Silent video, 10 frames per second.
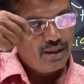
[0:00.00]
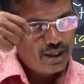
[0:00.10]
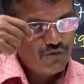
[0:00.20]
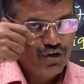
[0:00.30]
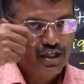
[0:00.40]

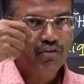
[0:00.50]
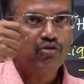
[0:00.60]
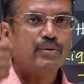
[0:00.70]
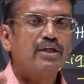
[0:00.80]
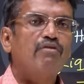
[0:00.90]
definitely
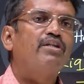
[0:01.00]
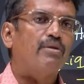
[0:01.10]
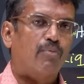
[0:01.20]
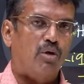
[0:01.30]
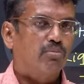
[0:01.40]
will be given in
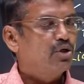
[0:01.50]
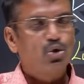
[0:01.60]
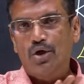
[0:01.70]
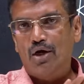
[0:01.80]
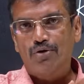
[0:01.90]
the problem. You
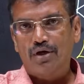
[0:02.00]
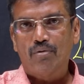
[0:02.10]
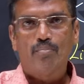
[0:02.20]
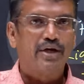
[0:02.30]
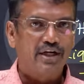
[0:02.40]
do not have to
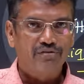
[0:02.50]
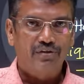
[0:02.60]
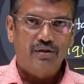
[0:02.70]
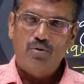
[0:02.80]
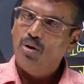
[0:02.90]
remember
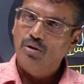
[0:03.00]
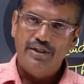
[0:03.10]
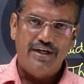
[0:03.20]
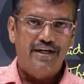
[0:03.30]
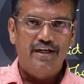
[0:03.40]
anything. All
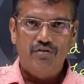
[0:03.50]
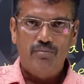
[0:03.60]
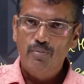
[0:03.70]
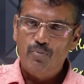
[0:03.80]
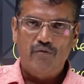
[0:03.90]
the data will
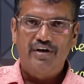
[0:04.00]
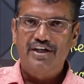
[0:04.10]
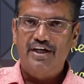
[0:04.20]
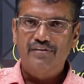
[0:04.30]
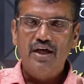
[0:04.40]
be
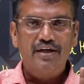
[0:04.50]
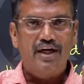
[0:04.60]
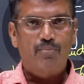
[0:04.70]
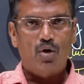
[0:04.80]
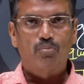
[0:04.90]
provided in the
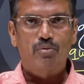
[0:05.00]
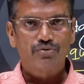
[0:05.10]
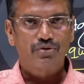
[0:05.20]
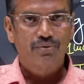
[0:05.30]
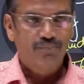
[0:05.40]
gate
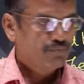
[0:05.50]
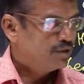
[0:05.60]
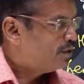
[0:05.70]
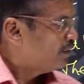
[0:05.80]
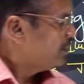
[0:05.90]
problems.
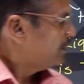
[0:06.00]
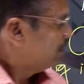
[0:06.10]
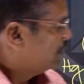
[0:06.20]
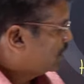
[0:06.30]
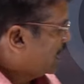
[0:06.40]

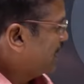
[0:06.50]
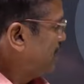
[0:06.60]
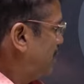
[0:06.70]
Okay.